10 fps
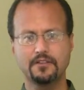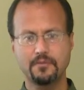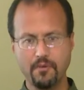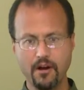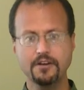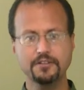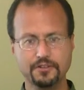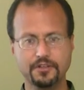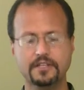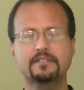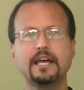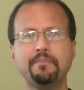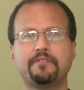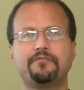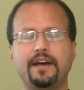The martyrs could
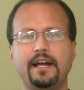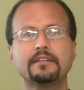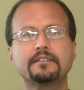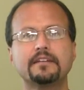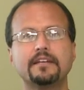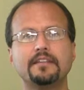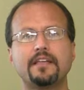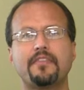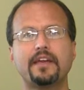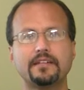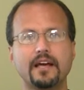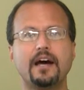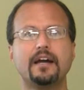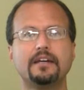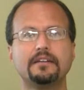accept the fact that they
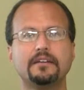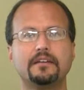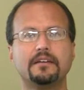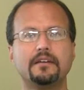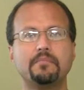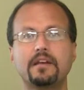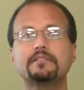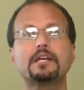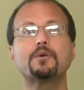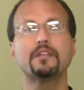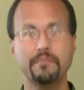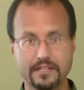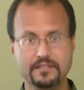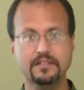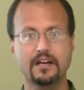died because they were in the
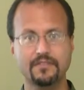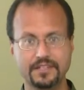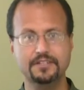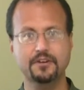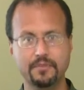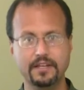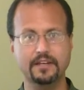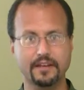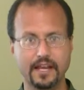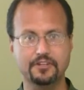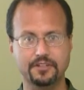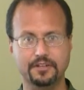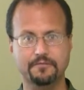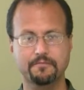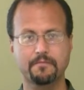midst of a disobedient nation.
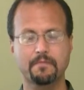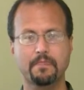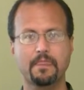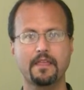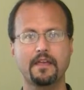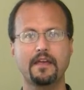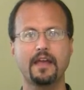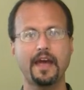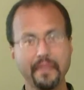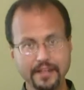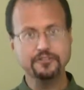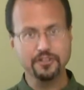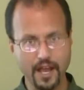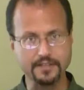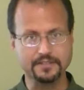And that's
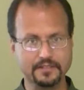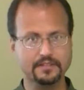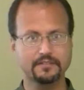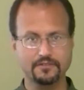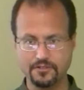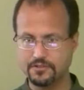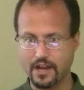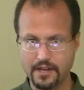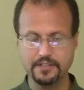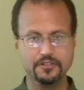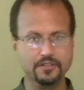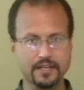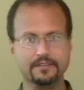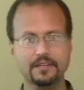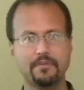just. God is
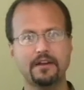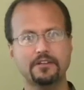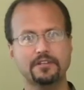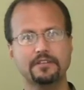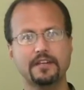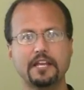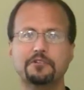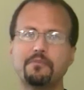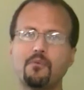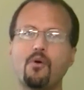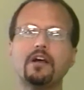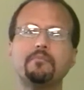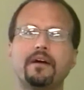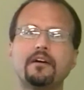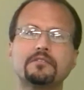justly punishing the nation. But what
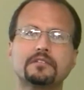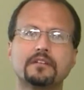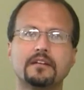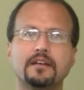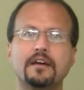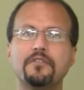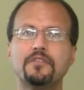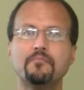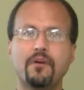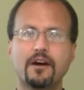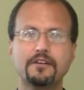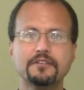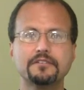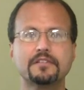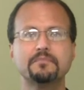about the
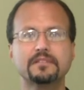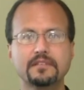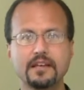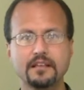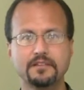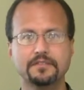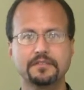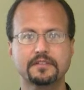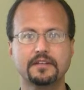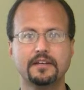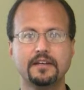martyrs themselves?